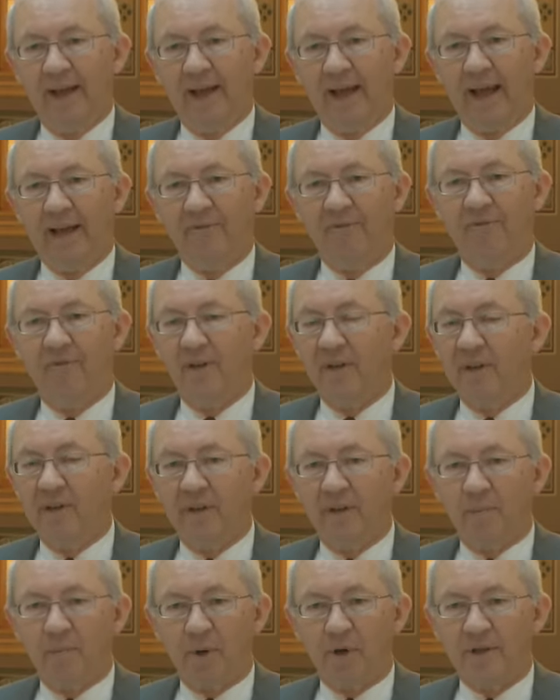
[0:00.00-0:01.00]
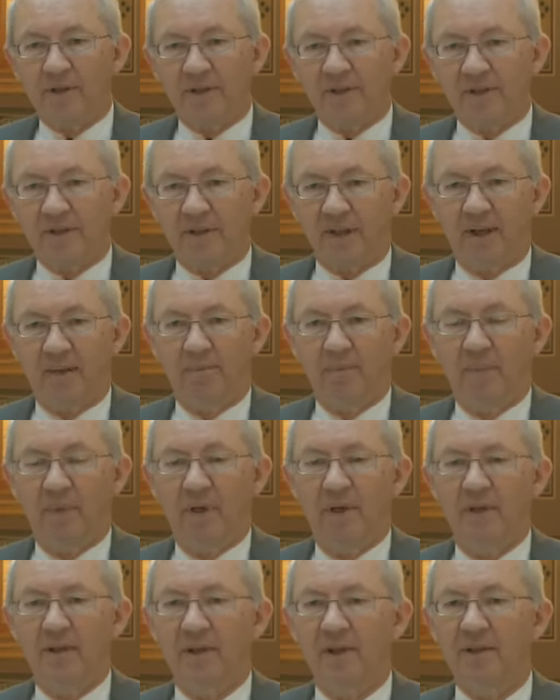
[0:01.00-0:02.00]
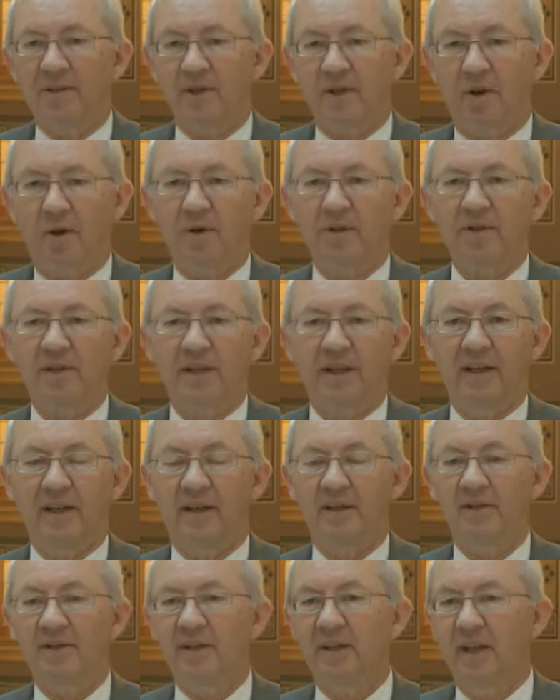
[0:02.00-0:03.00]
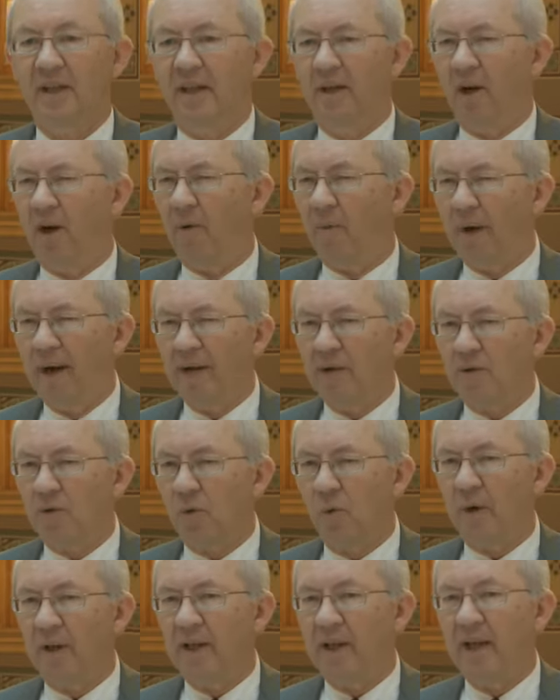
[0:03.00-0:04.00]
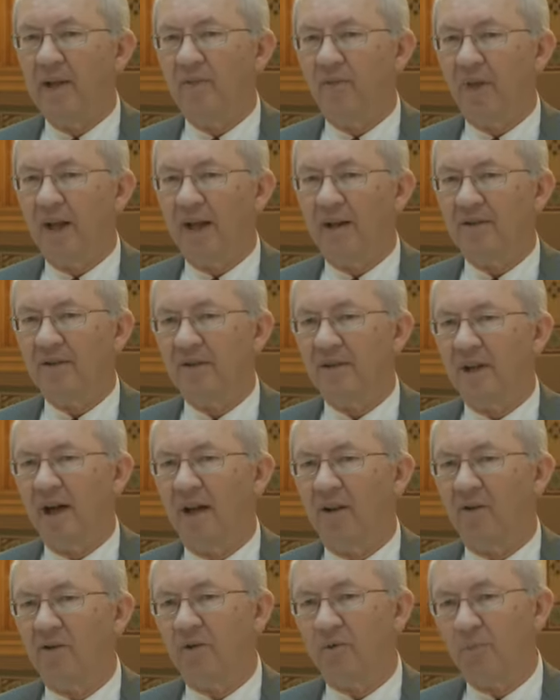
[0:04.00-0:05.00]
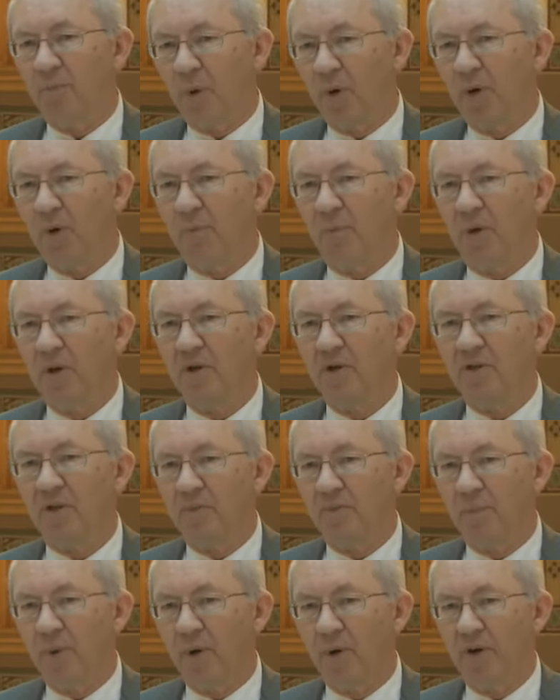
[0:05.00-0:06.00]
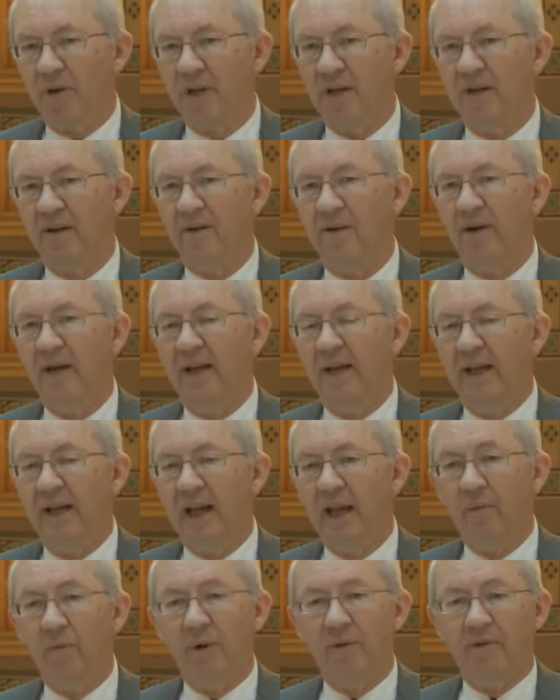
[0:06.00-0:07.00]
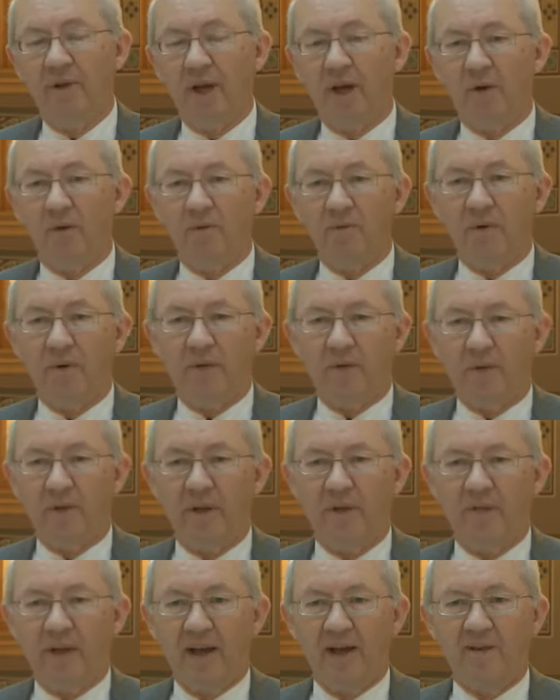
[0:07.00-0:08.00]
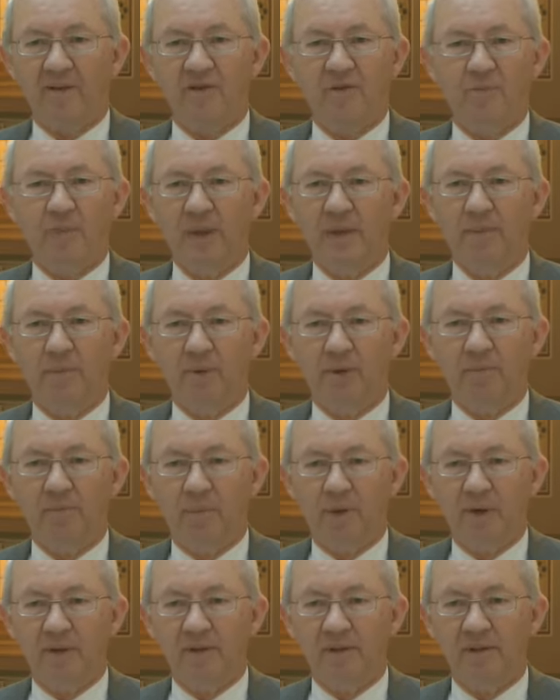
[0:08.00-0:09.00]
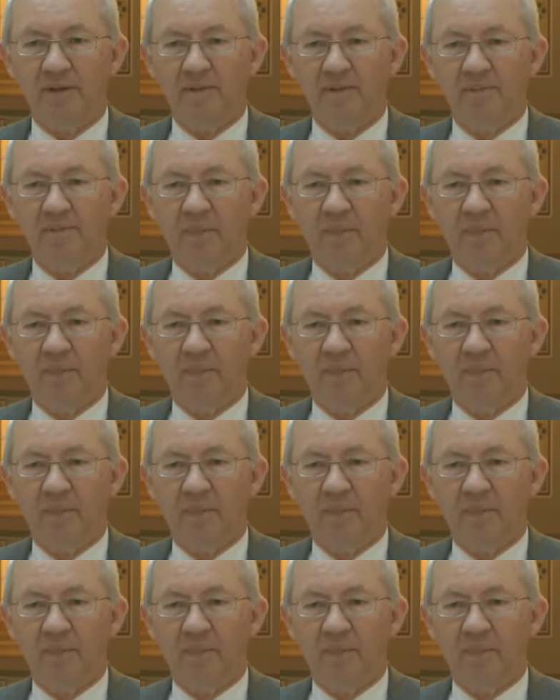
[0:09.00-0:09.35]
and filling the prisons up. It's costing us around $28,000 per person per year, and we've got over 30,000 people in prison.